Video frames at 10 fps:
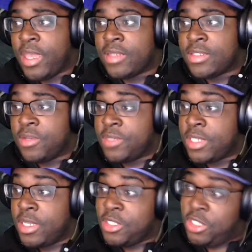so it's
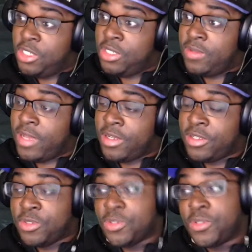going to teach you how to
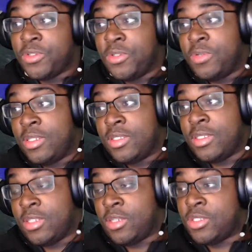control your units.
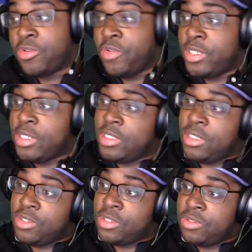It's also going to
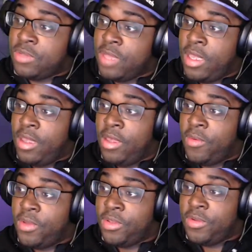teach you
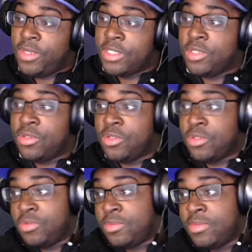what your units can
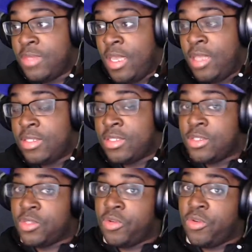do. It's
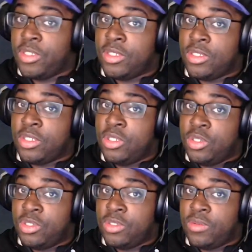also going to
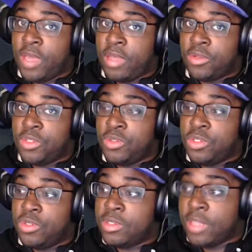teach you how to
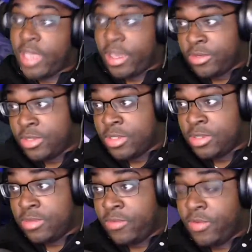use ladders,
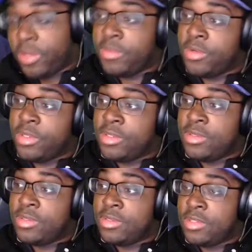very important.
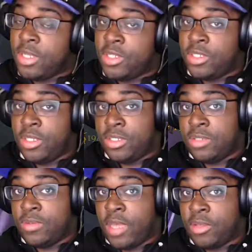It's going to teach
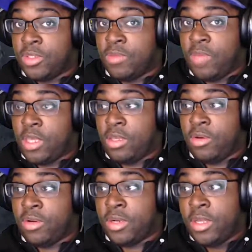you how to make
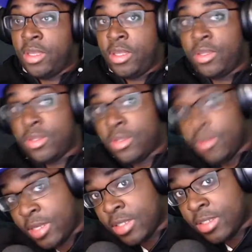your
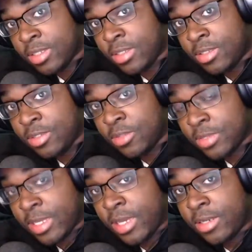units use
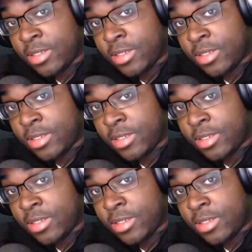ladders,